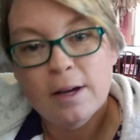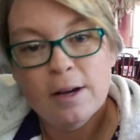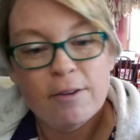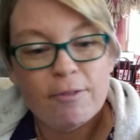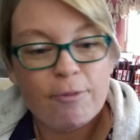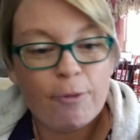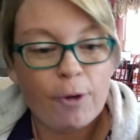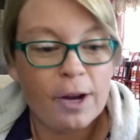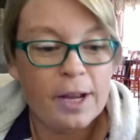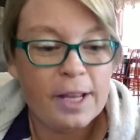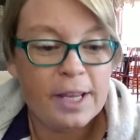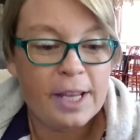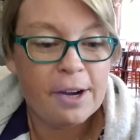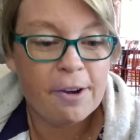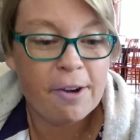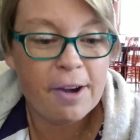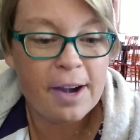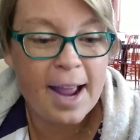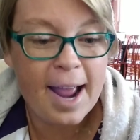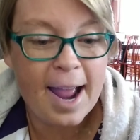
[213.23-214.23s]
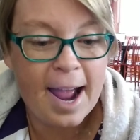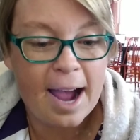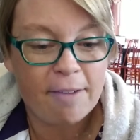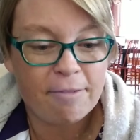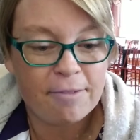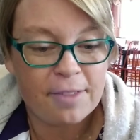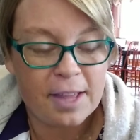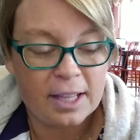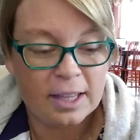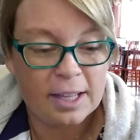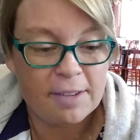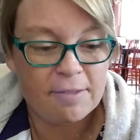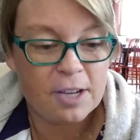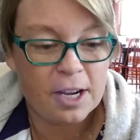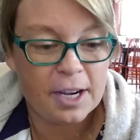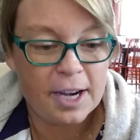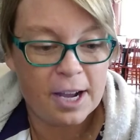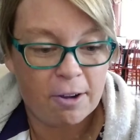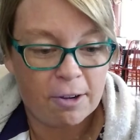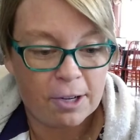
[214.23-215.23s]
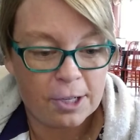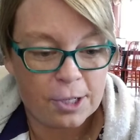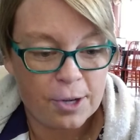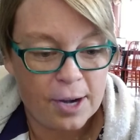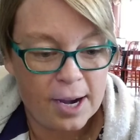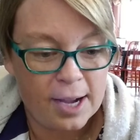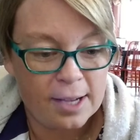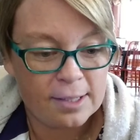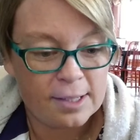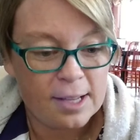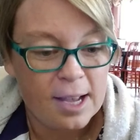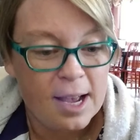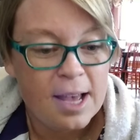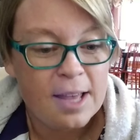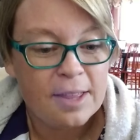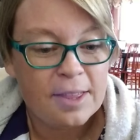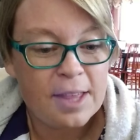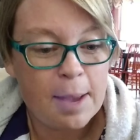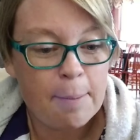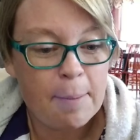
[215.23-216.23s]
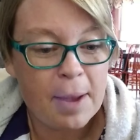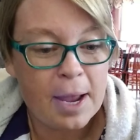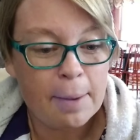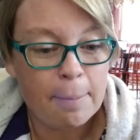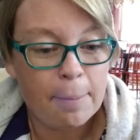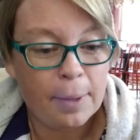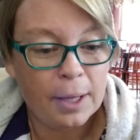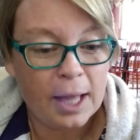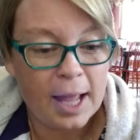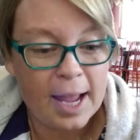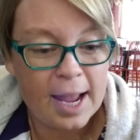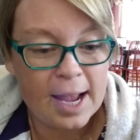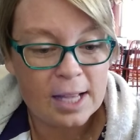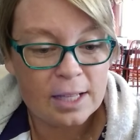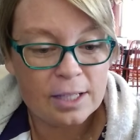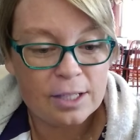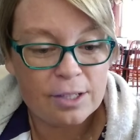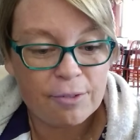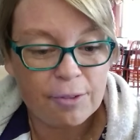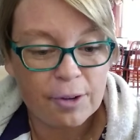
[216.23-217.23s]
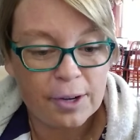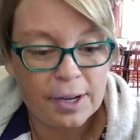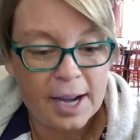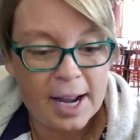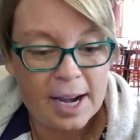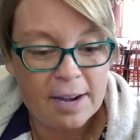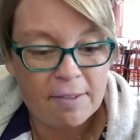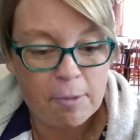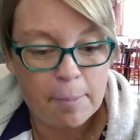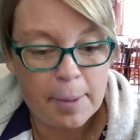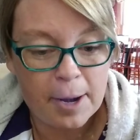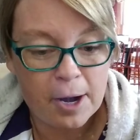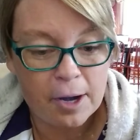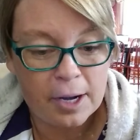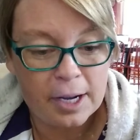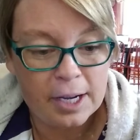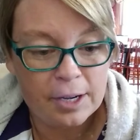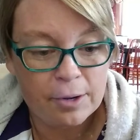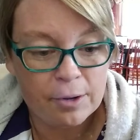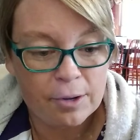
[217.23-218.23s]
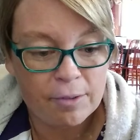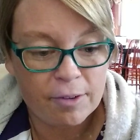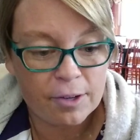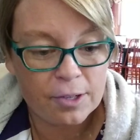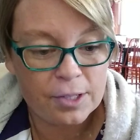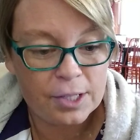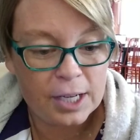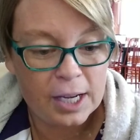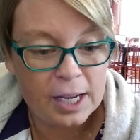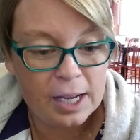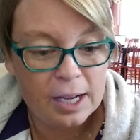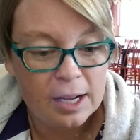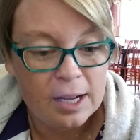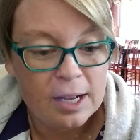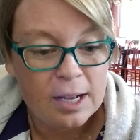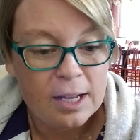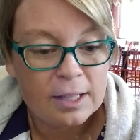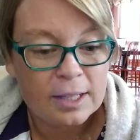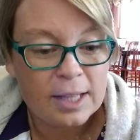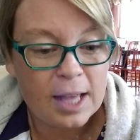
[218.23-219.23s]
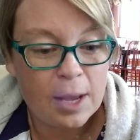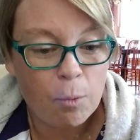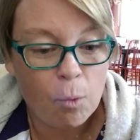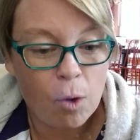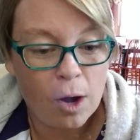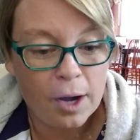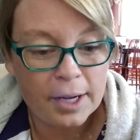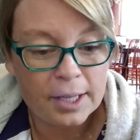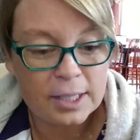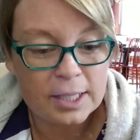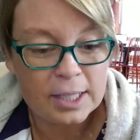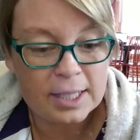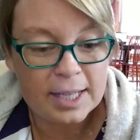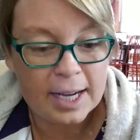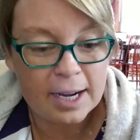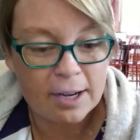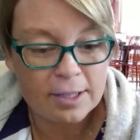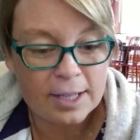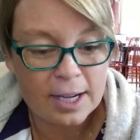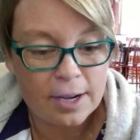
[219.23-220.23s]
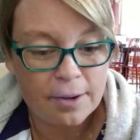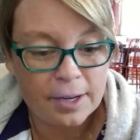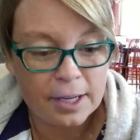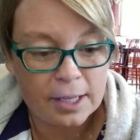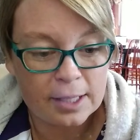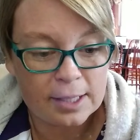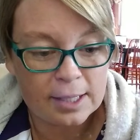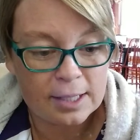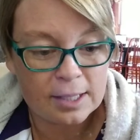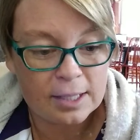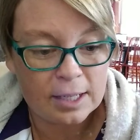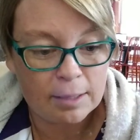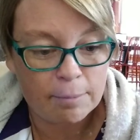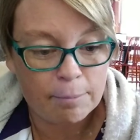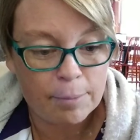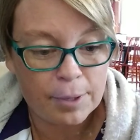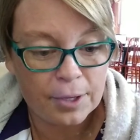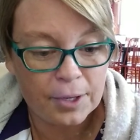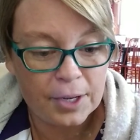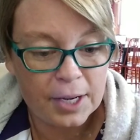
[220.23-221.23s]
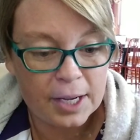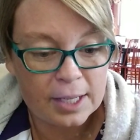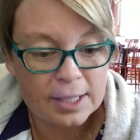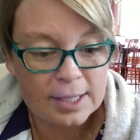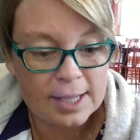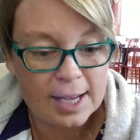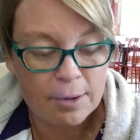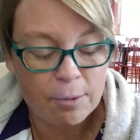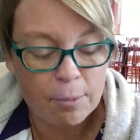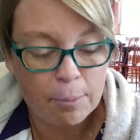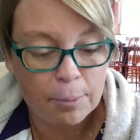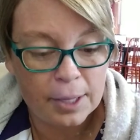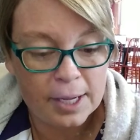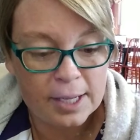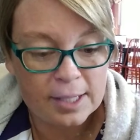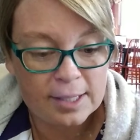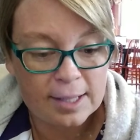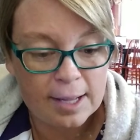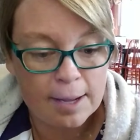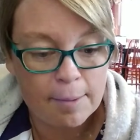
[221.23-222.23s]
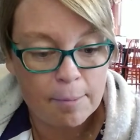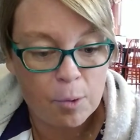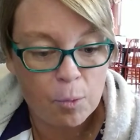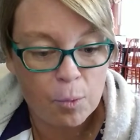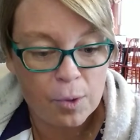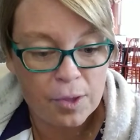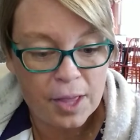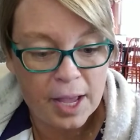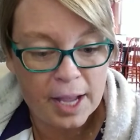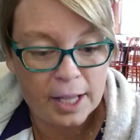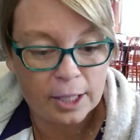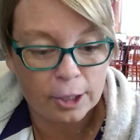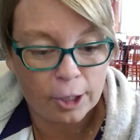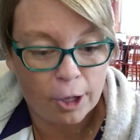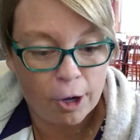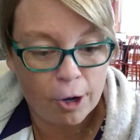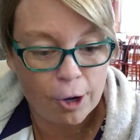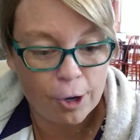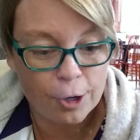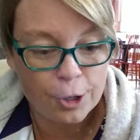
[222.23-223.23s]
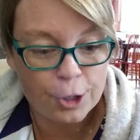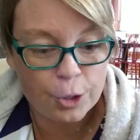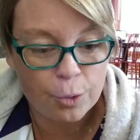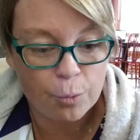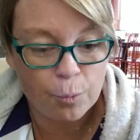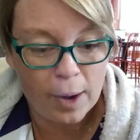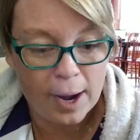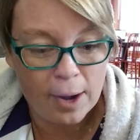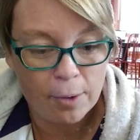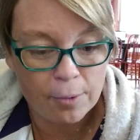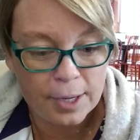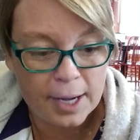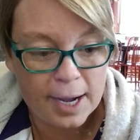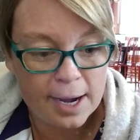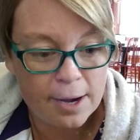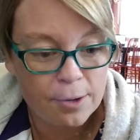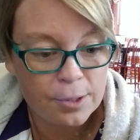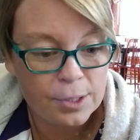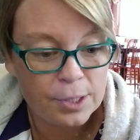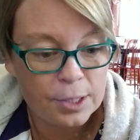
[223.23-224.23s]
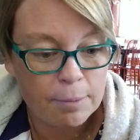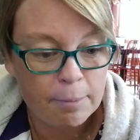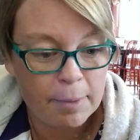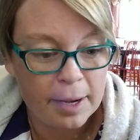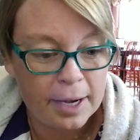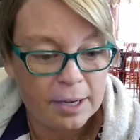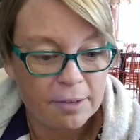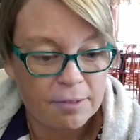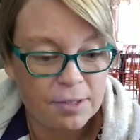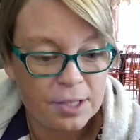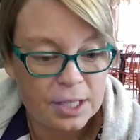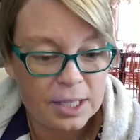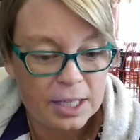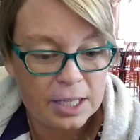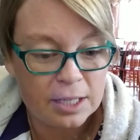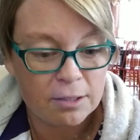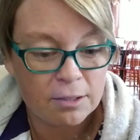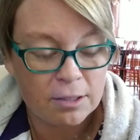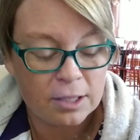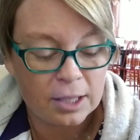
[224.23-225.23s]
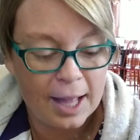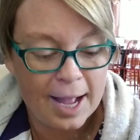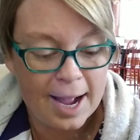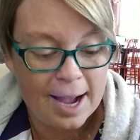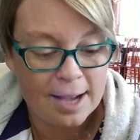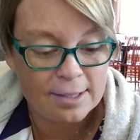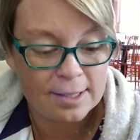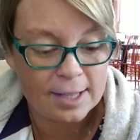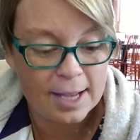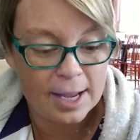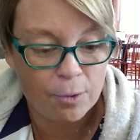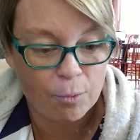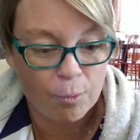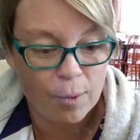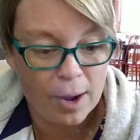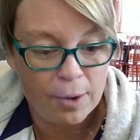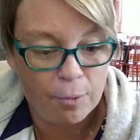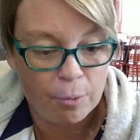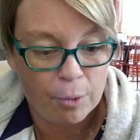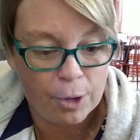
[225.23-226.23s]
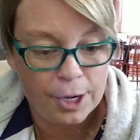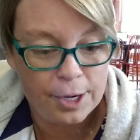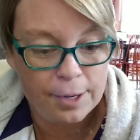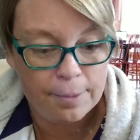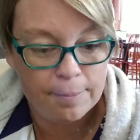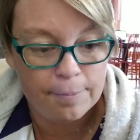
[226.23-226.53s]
For a year and a half, they lived on Alcatraz. They made plans for a Native American university. They wanted to tear down existing buildings and replace them with a large roundhouse made of steel, glass, and redwood.